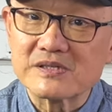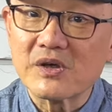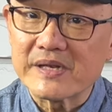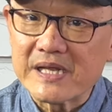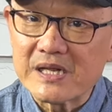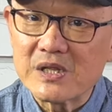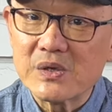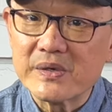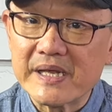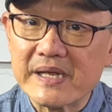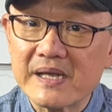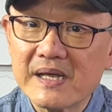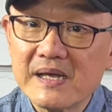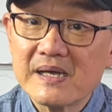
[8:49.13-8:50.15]
not
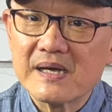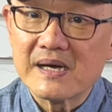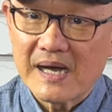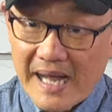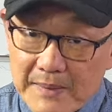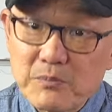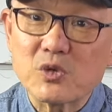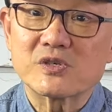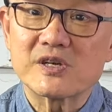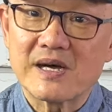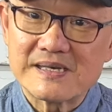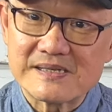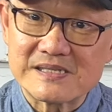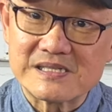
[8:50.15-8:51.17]
including
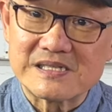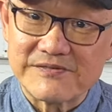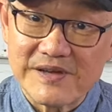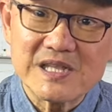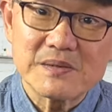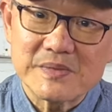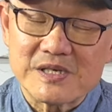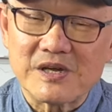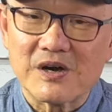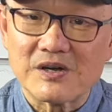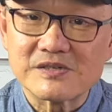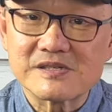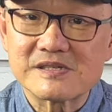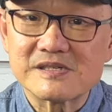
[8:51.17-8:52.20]
amortized development
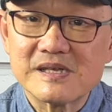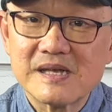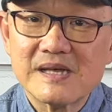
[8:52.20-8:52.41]
costs,